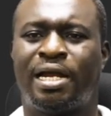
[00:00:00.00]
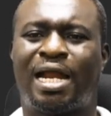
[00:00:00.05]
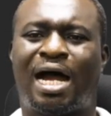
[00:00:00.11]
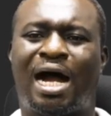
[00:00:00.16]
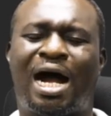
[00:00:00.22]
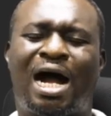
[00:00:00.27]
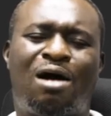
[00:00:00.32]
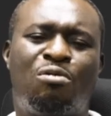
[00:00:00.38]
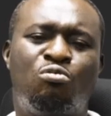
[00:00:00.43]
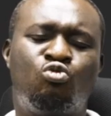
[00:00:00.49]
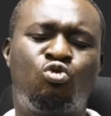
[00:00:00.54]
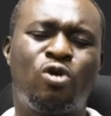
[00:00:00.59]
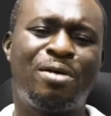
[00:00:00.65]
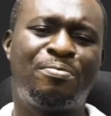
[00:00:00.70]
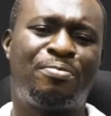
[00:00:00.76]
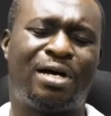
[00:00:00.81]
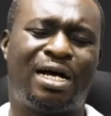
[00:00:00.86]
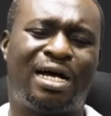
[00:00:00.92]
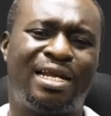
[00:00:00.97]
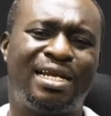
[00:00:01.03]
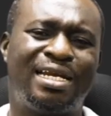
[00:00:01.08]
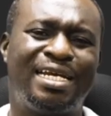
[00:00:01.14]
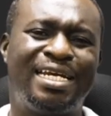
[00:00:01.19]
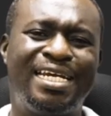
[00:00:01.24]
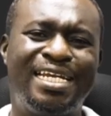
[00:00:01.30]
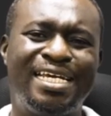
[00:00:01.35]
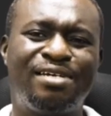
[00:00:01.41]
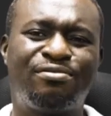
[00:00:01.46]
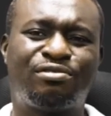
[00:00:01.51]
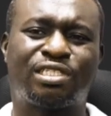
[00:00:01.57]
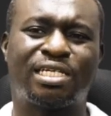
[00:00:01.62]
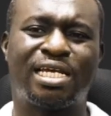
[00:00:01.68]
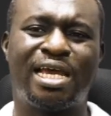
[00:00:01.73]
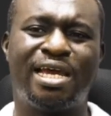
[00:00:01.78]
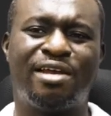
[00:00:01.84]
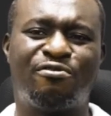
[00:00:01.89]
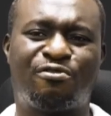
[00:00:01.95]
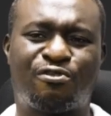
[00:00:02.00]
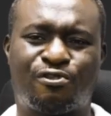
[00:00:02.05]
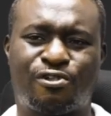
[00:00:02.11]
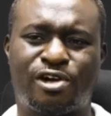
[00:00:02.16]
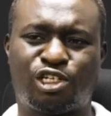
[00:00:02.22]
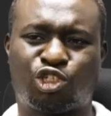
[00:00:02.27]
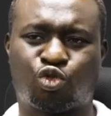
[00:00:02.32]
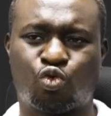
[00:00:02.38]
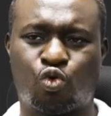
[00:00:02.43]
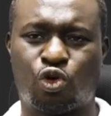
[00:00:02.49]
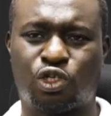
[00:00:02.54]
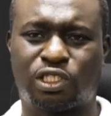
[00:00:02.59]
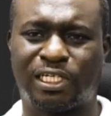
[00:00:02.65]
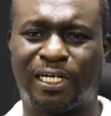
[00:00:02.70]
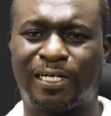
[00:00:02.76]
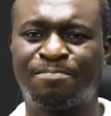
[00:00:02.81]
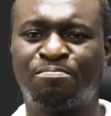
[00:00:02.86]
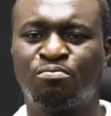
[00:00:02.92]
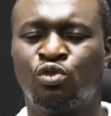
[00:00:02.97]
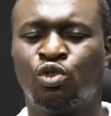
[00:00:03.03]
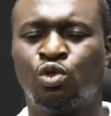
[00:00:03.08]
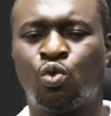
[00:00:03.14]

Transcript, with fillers: Now, amoeba lives in fresh water,